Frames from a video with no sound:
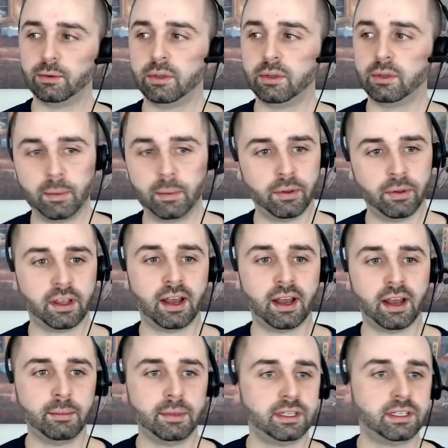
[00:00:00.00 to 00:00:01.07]
the people in the
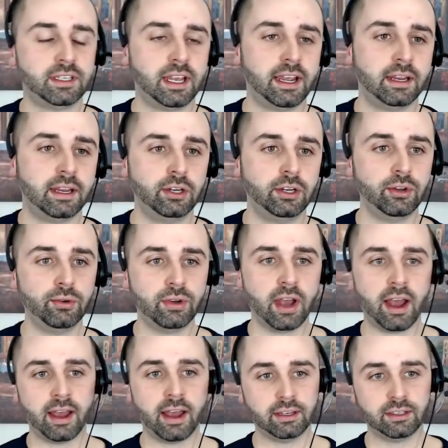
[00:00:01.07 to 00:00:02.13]
comments say. Do you
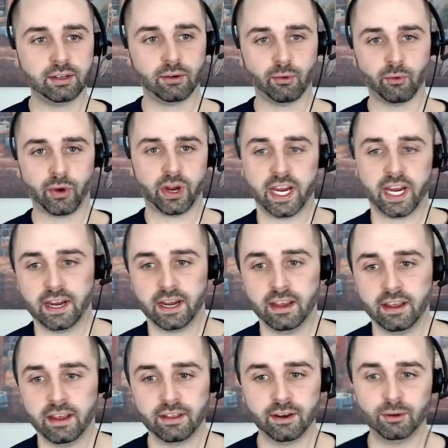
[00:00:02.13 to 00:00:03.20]
guys
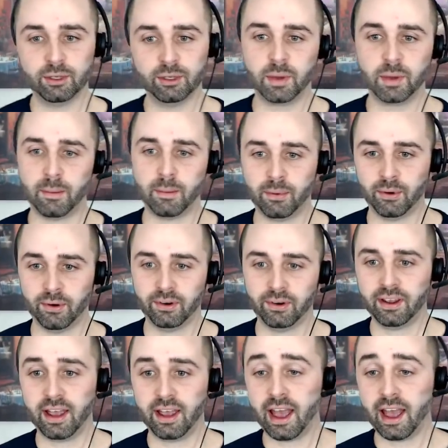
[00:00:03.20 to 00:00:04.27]
read the
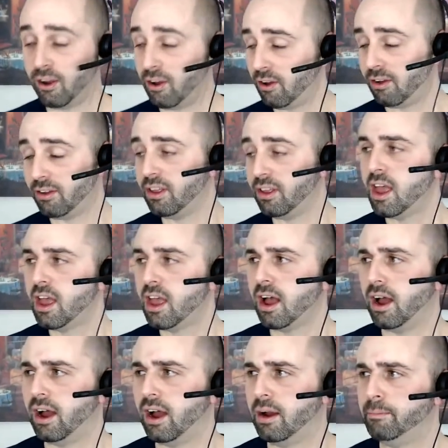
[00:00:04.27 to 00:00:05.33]
newspaper at all?
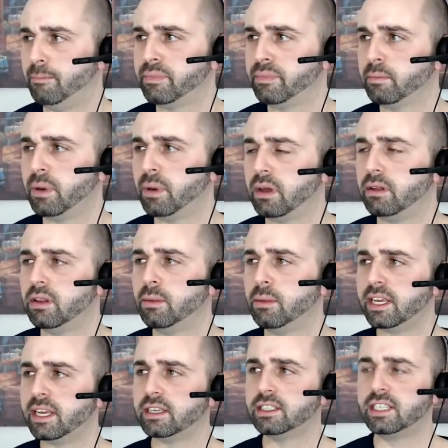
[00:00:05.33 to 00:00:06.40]
Um, but let me
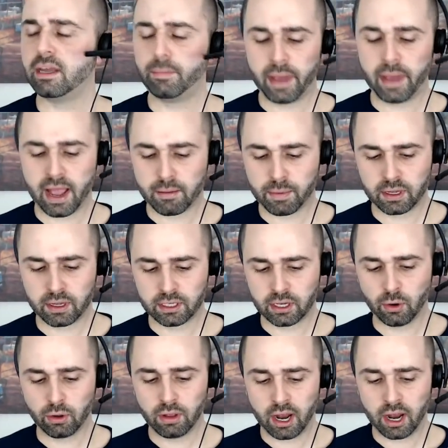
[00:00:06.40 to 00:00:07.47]
take a step back, because I
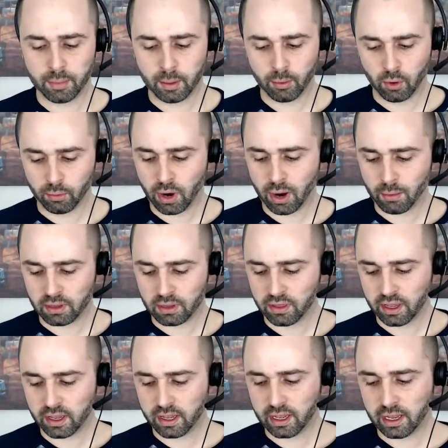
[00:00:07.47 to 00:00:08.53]
know a lot of people are probably
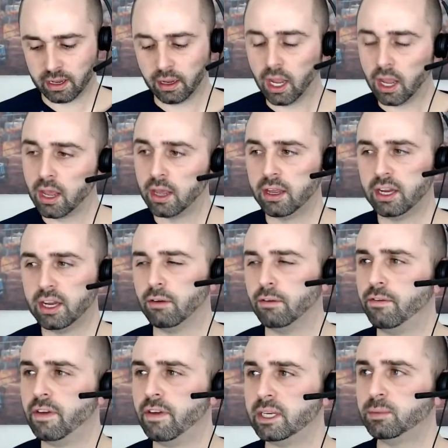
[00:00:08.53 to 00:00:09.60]
thinking, you know,
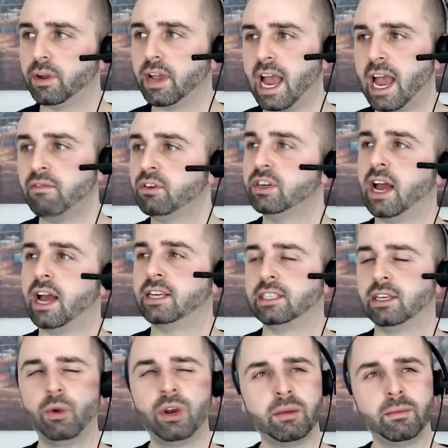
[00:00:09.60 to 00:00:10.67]
Facebook
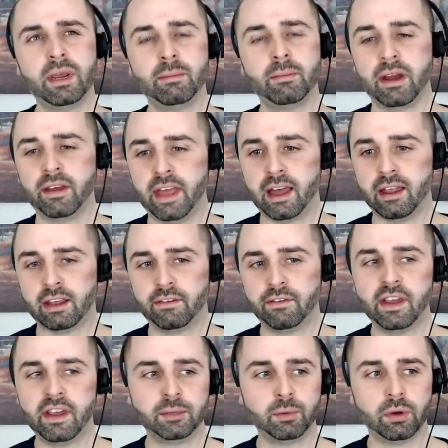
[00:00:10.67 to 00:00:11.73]
advertising. What do you mean by that? Like
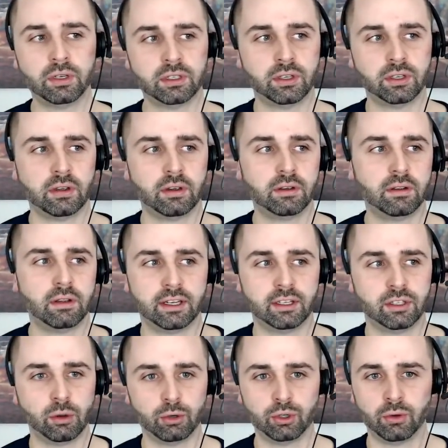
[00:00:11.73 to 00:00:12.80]
Facebook's... like
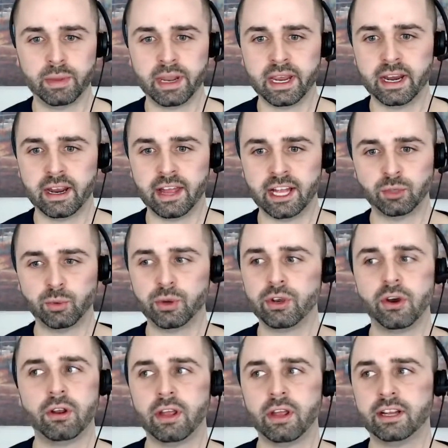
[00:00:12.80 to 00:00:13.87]
social media, that's where you
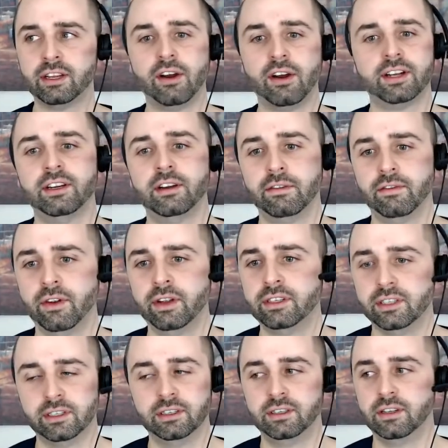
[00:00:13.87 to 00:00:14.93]
go to like talk to your
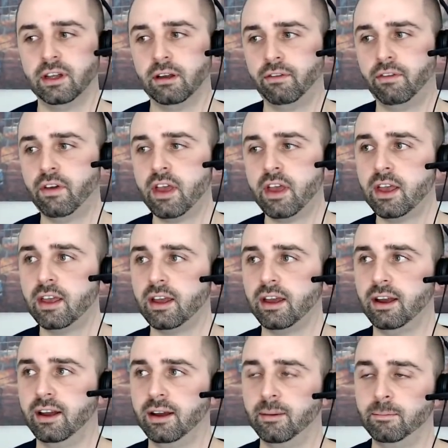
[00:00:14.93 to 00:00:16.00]
friends and stuff.
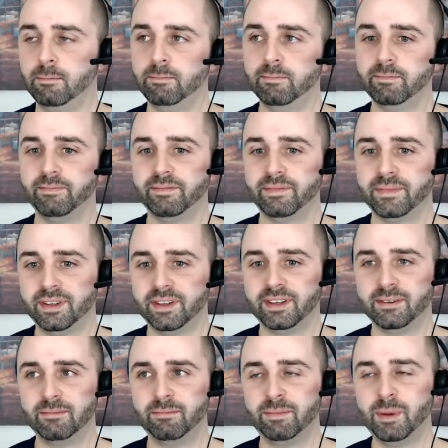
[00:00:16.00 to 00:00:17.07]
Um,
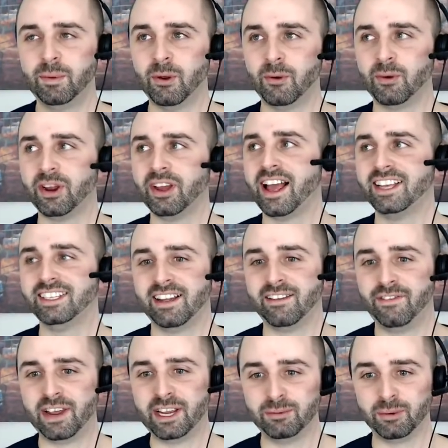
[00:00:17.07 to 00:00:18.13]
people don't realize
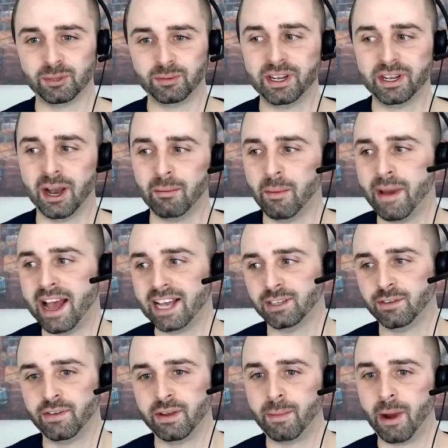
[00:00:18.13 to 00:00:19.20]
that Facebook's become a
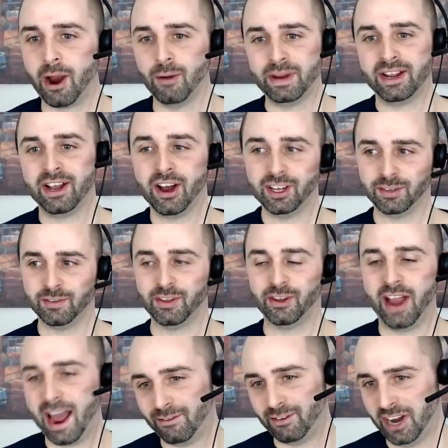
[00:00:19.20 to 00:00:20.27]
massive empire because of their
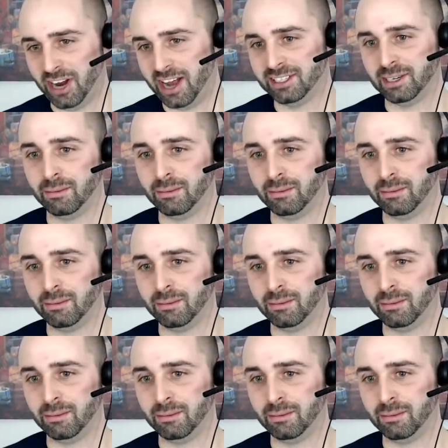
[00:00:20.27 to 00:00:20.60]
advertising